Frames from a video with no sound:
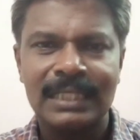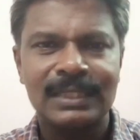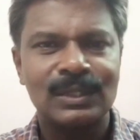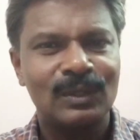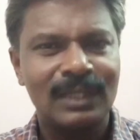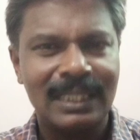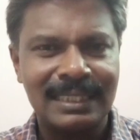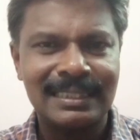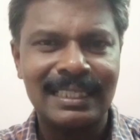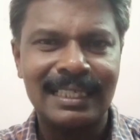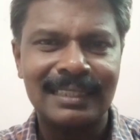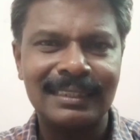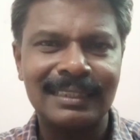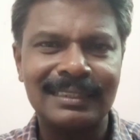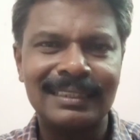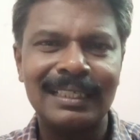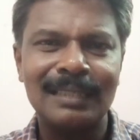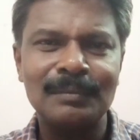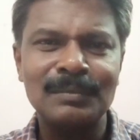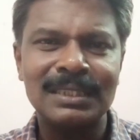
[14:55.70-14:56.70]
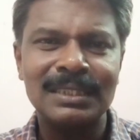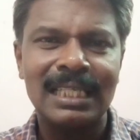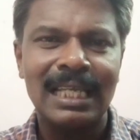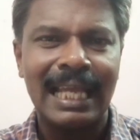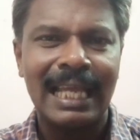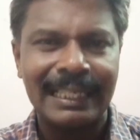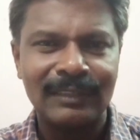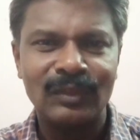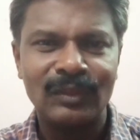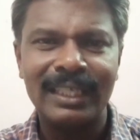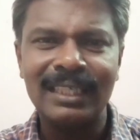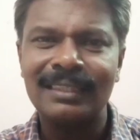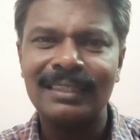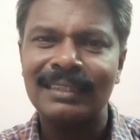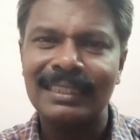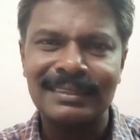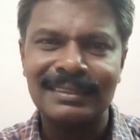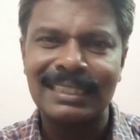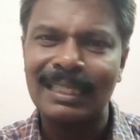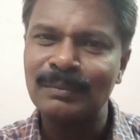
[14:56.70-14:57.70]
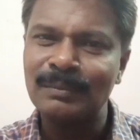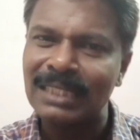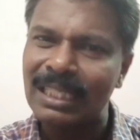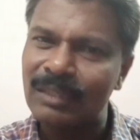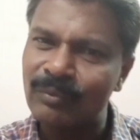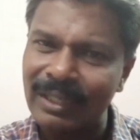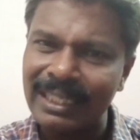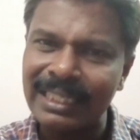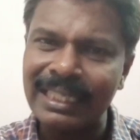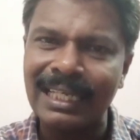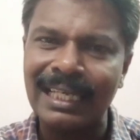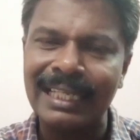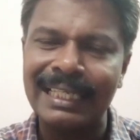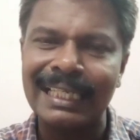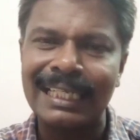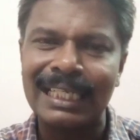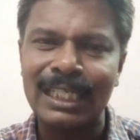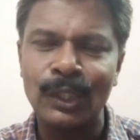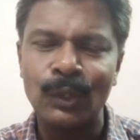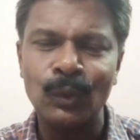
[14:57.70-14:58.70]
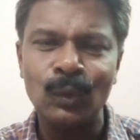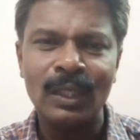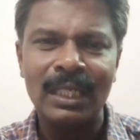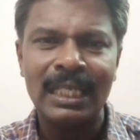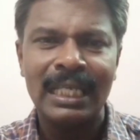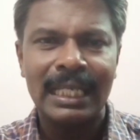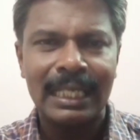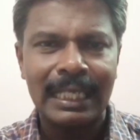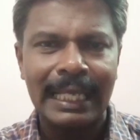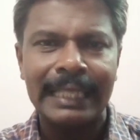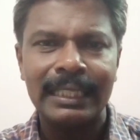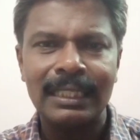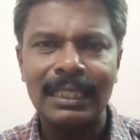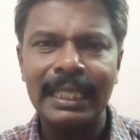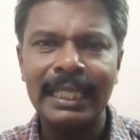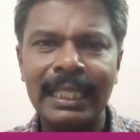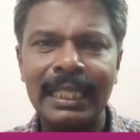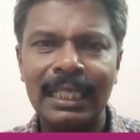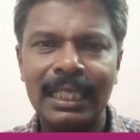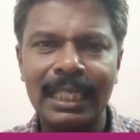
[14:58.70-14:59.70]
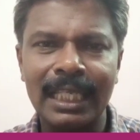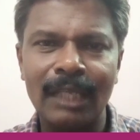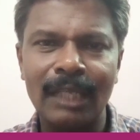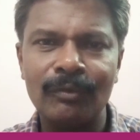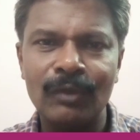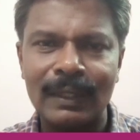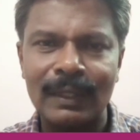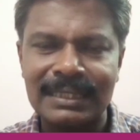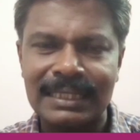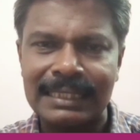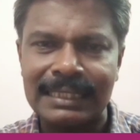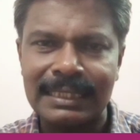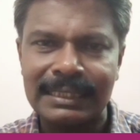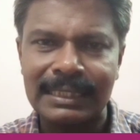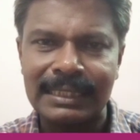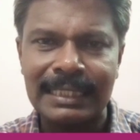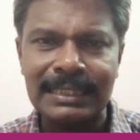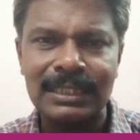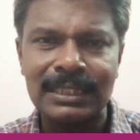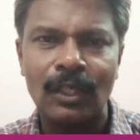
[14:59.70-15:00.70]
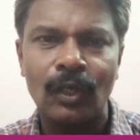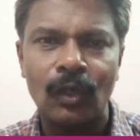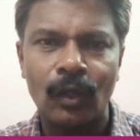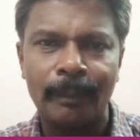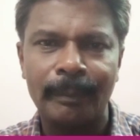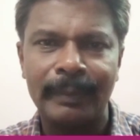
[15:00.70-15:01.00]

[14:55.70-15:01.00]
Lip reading: So these are the terms. I think these terms are very clear to you. kindly give your suggestions or